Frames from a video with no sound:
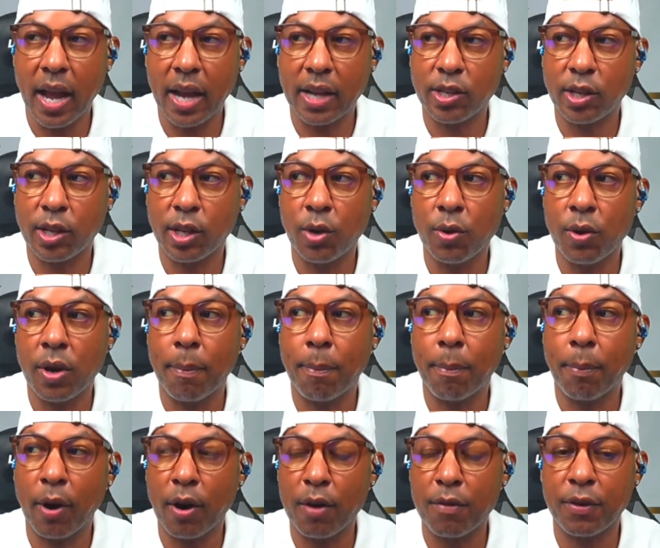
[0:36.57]

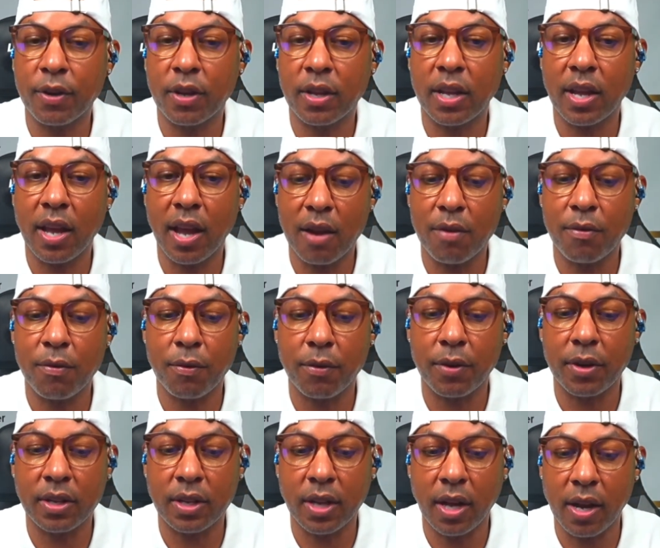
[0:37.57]
executed perfectly
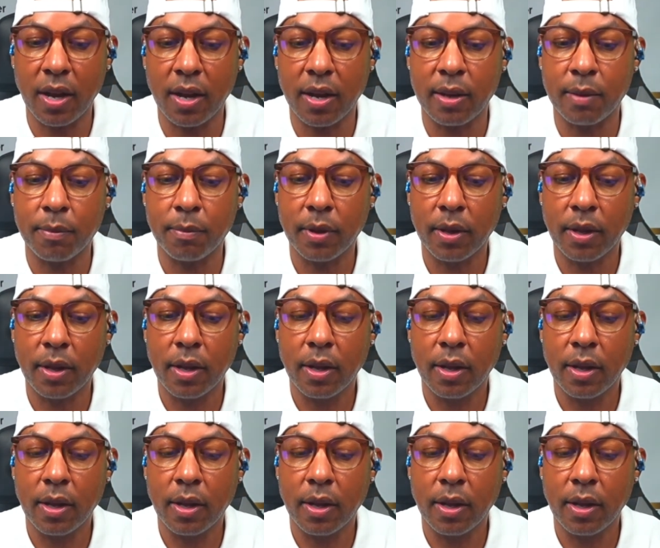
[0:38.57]
every time